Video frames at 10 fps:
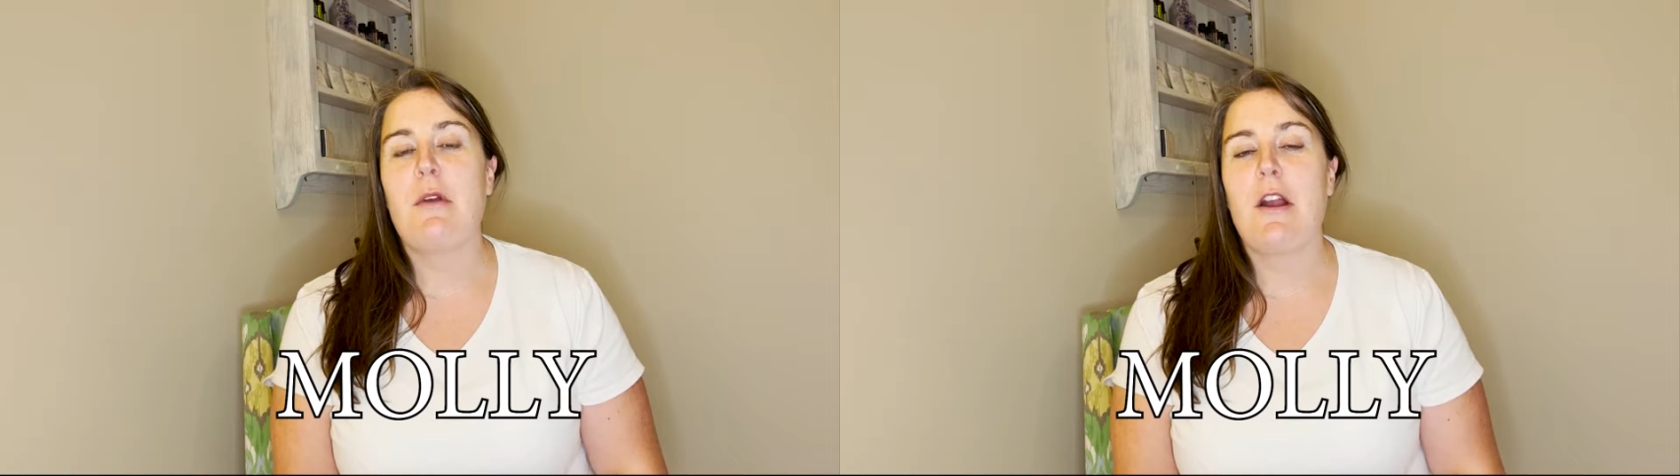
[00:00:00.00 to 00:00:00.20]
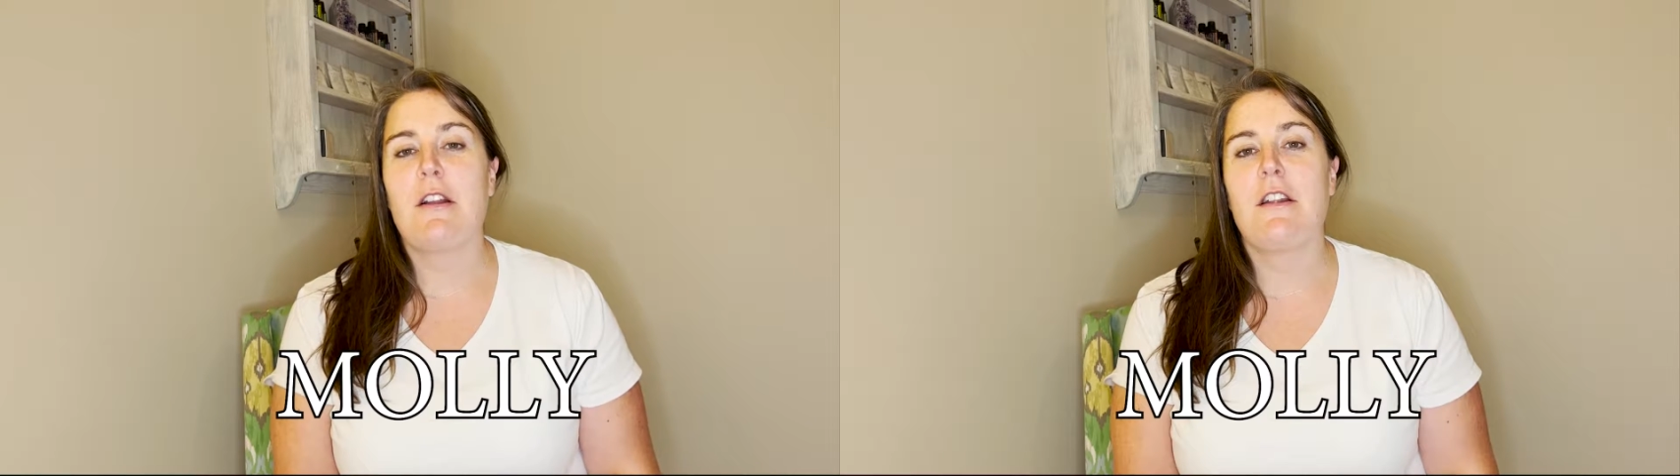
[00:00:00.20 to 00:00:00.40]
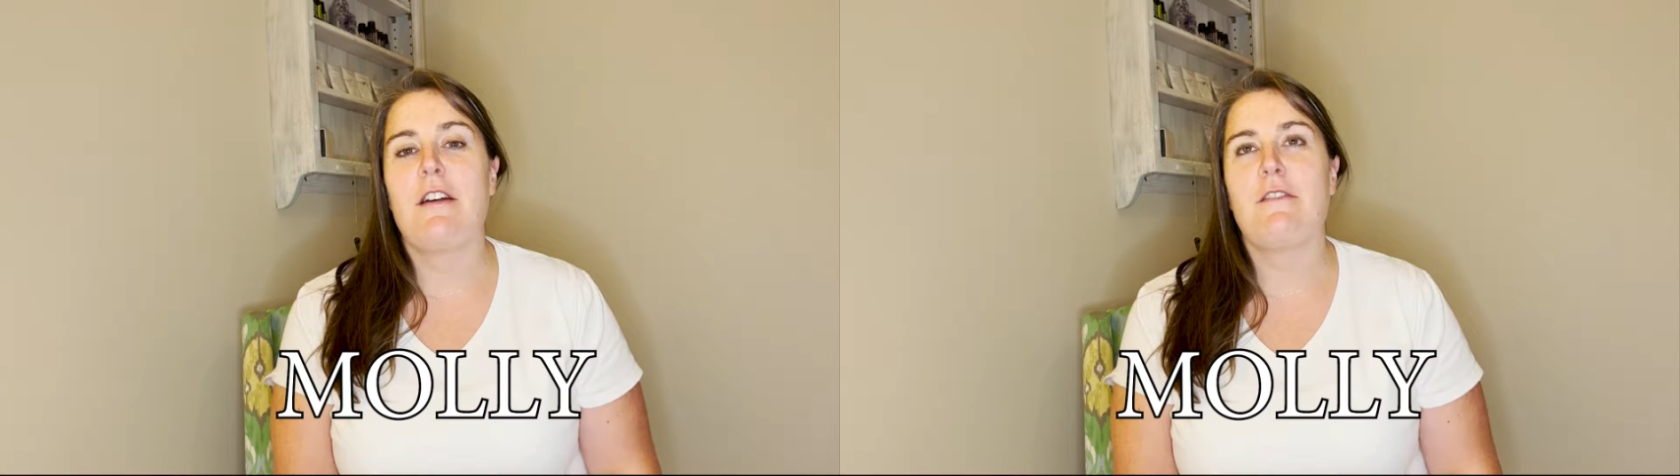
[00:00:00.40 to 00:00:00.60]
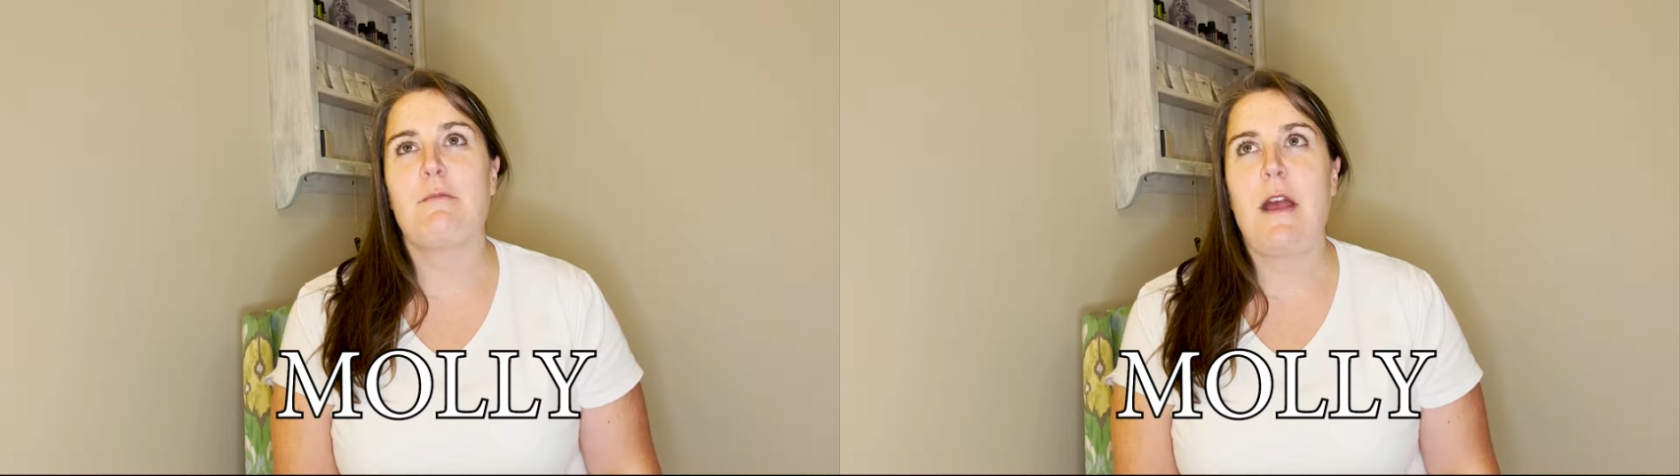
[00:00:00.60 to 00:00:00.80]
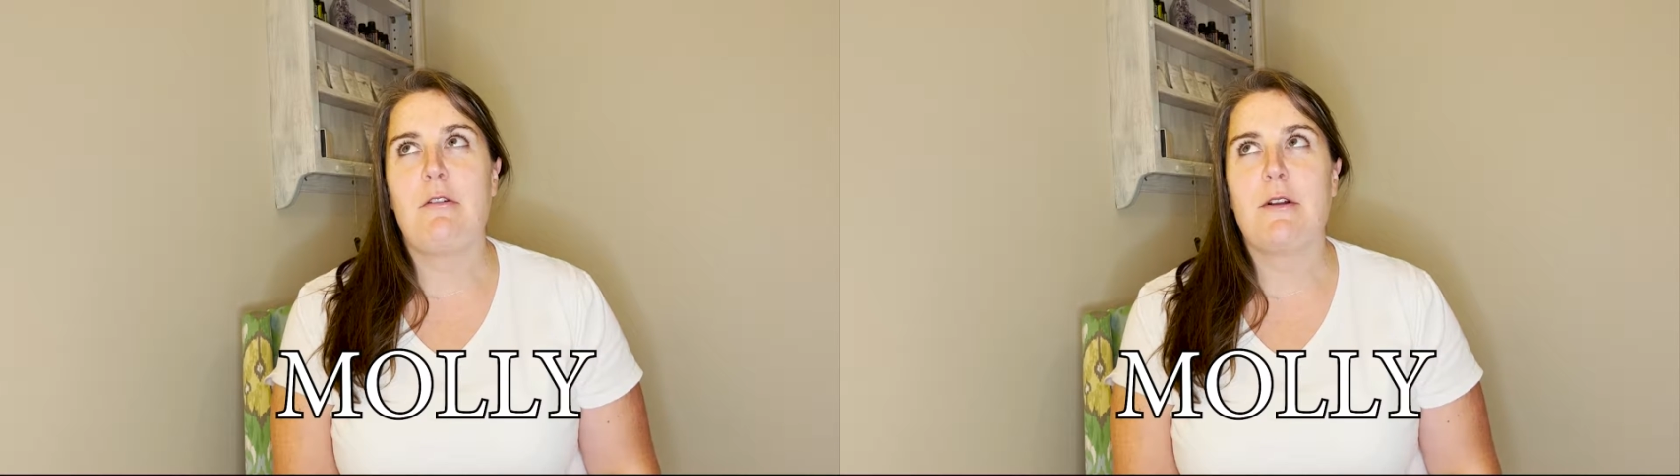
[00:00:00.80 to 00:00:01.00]
part of
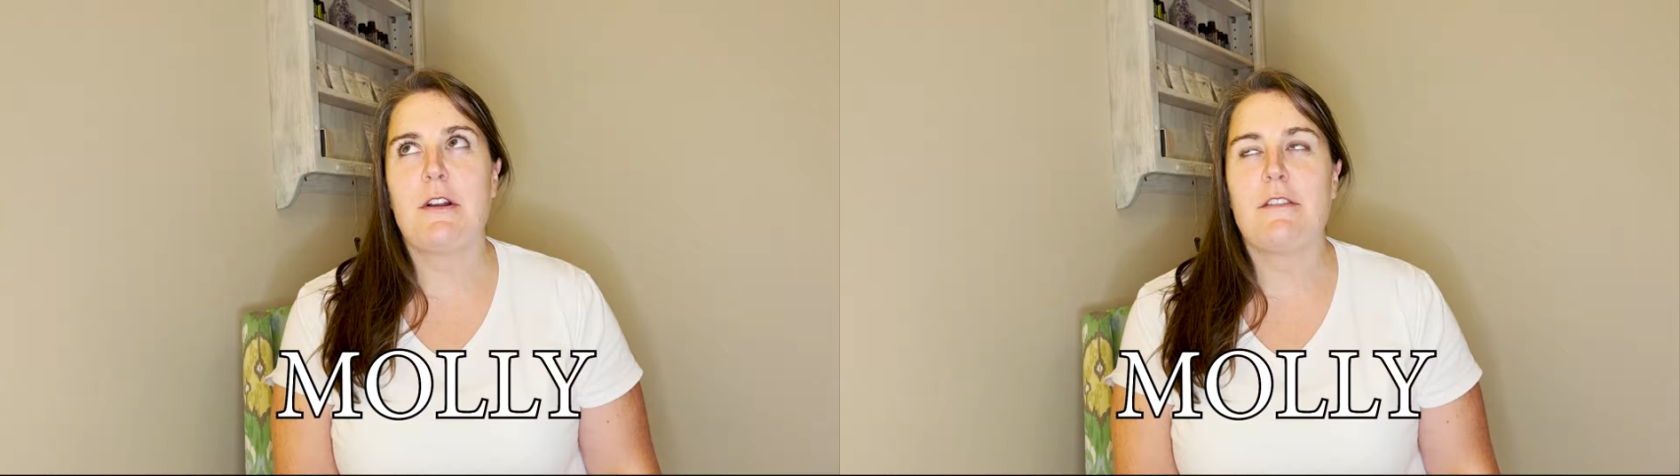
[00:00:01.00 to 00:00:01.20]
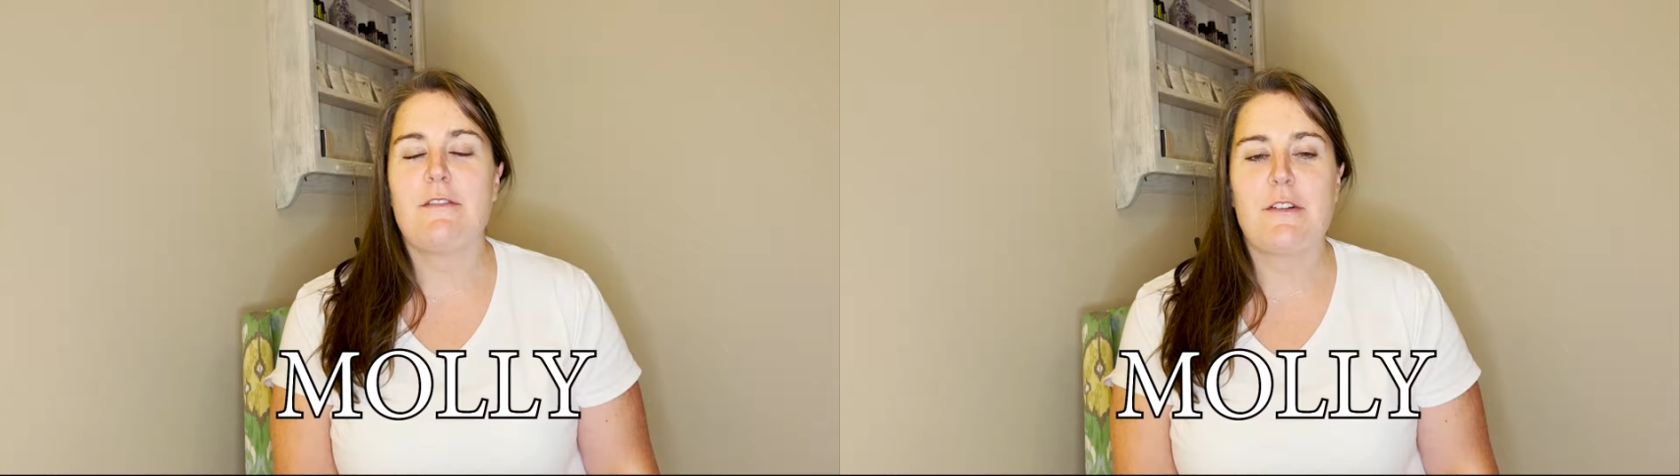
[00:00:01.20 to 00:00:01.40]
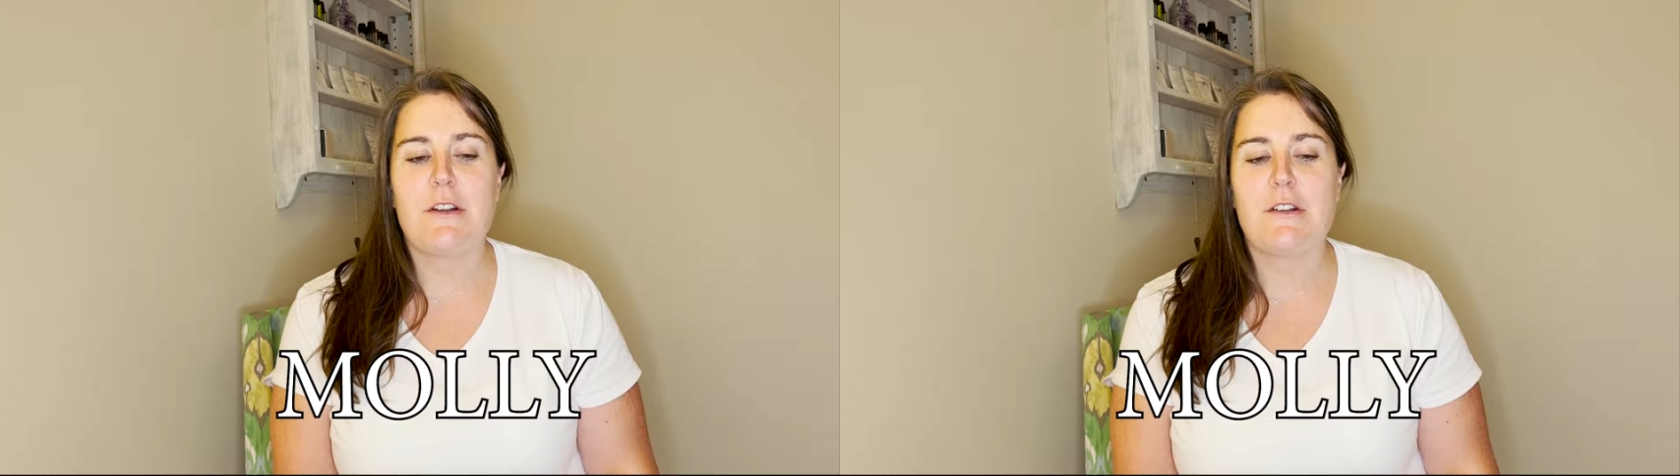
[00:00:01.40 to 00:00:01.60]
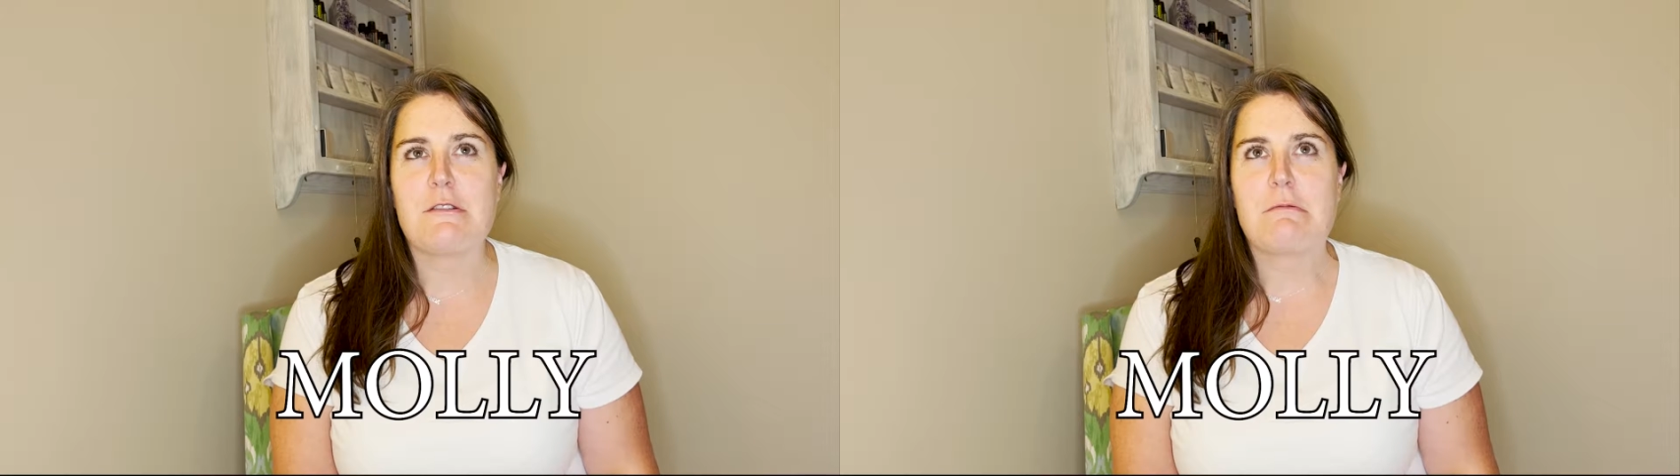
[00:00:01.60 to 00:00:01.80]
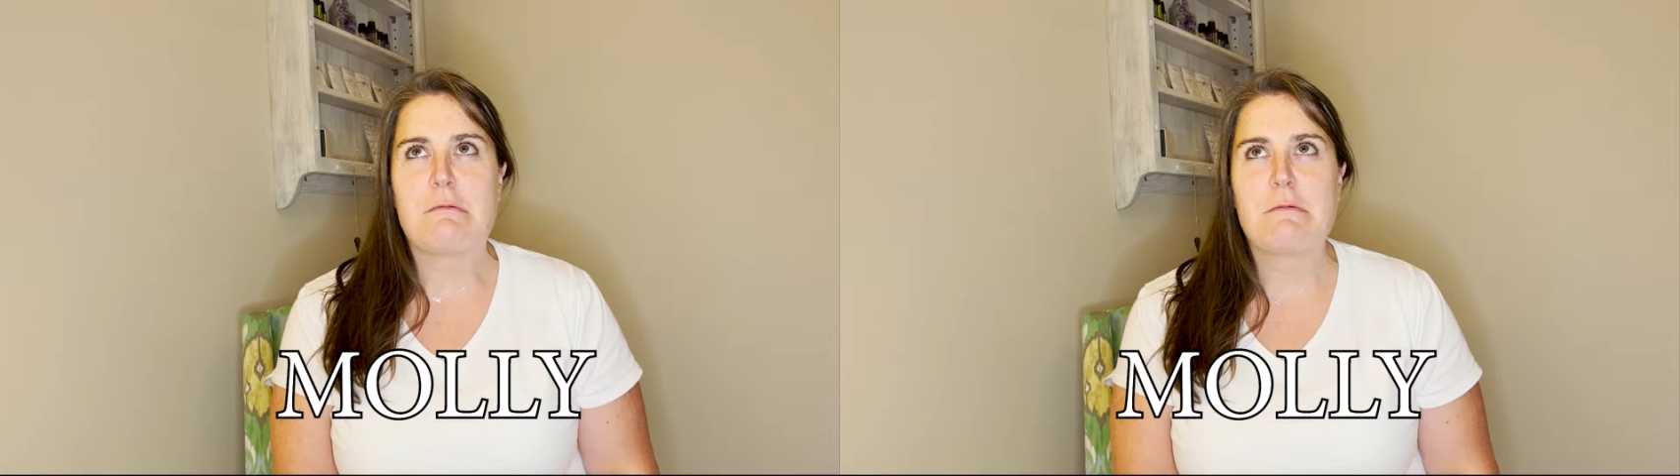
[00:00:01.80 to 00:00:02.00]
Empower Her for